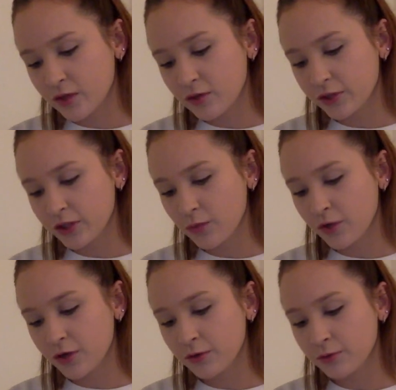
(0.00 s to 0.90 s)
look at
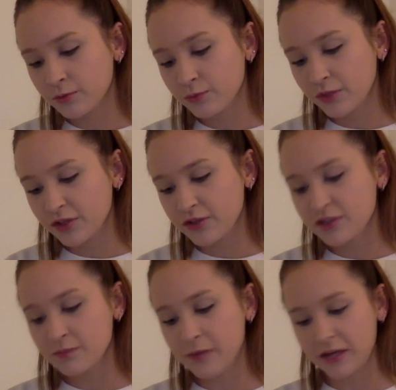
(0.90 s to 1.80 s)
where readers
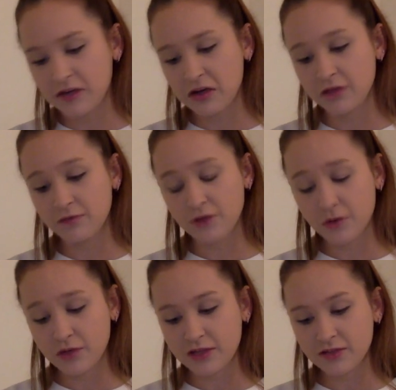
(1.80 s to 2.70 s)
might not have
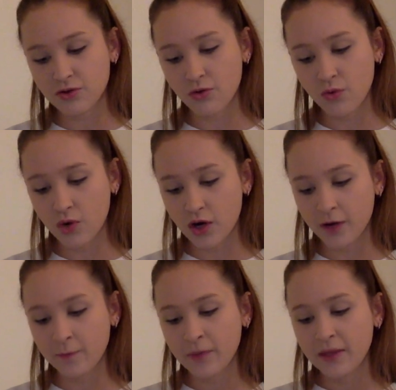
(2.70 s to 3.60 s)
noticed, or